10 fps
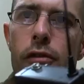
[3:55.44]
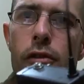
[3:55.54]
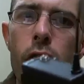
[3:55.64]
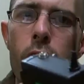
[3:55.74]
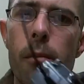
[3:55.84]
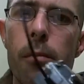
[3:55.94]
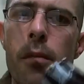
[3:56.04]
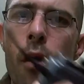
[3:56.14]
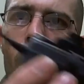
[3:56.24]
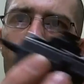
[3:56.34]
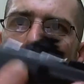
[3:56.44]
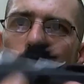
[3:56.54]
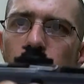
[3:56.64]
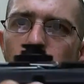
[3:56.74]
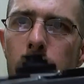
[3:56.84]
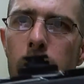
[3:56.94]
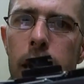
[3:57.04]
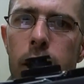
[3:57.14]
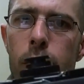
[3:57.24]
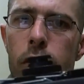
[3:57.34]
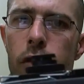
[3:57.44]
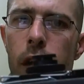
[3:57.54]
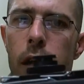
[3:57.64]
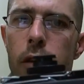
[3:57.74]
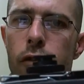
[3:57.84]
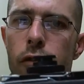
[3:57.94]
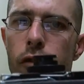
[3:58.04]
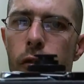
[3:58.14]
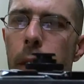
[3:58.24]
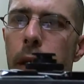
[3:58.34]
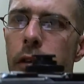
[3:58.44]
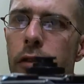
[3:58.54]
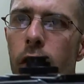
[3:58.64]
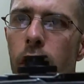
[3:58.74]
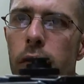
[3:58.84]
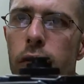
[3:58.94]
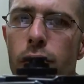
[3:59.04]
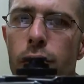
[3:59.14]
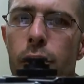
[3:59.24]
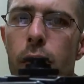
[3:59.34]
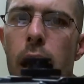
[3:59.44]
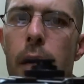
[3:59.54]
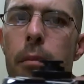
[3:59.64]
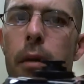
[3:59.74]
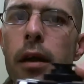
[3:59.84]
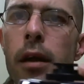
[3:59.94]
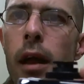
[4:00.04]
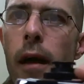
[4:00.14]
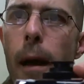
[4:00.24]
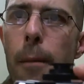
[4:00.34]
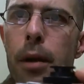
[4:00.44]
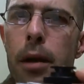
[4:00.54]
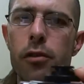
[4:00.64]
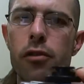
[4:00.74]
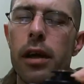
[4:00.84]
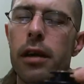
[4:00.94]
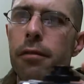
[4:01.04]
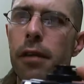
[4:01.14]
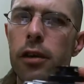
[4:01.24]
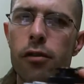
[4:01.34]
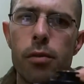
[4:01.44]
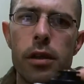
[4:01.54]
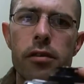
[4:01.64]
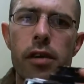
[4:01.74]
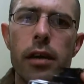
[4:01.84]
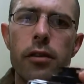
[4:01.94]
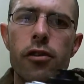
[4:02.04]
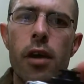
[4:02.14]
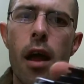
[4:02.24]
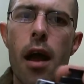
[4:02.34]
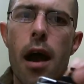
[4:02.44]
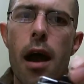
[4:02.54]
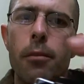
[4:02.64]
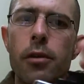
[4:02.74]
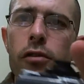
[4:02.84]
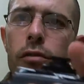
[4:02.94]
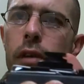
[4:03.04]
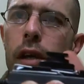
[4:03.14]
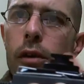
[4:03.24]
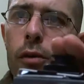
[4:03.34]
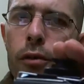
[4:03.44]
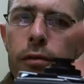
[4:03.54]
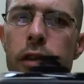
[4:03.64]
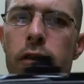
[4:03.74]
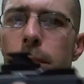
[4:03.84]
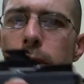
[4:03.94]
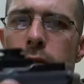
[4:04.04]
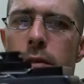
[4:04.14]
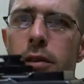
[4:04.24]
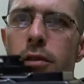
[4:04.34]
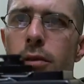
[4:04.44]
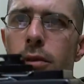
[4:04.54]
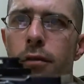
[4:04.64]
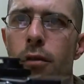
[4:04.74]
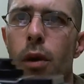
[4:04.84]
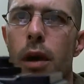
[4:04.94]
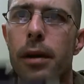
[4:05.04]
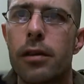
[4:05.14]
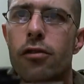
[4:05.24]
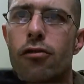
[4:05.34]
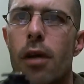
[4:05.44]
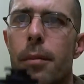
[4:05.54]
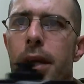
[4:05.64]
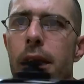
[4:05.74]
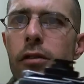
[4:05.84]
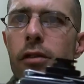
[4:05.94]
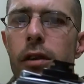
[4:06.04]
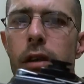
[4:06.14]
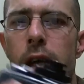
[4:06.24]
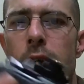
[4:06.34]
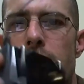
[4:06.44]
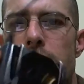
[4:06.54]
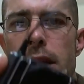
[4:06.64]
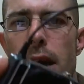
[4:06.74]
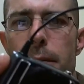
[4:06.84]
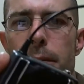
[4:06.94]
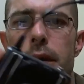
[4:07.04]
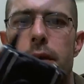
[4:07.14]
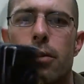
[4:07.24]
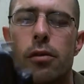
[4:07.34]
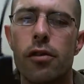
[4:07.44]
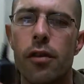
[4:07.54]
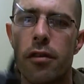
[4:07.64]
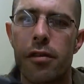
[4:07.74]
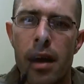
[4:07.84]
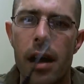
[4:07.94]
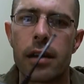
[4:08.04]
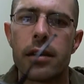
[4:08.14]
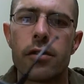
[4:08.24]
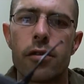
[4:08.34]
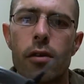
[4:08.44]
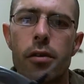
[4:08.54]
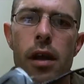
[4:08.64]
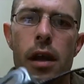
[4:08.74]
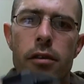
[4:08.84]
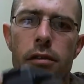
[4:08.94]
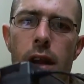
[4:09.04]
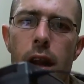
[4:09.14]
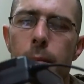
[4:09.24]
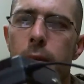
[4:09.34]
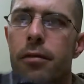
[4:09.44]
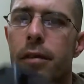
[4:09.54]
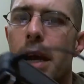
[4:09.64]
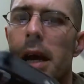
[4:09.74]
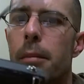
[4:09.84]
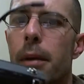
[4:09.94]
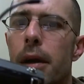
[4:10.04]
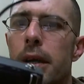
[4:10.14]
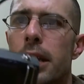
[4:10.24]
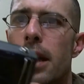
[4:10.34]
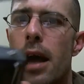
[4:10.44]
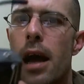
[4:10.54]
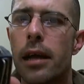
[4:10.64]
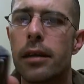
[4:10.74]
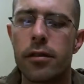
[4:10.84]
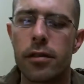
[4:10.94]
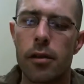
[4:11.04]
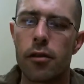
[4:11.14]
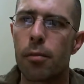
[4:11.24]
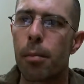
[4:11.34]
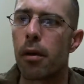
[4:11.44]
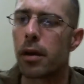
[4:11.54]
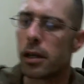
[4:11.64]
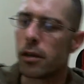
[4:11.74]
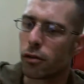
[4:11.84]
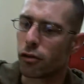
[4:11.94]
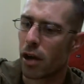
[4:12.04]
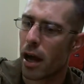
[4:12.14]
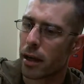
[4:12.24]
come with a plate which allows you to mount it to the hot shoe of your camera, pretty like a flash would attach, which is a really cool feature because it means you don't have to worry about strapping it to your camera or to the stand it's on. Just clip and forget about it and just plug in your jack.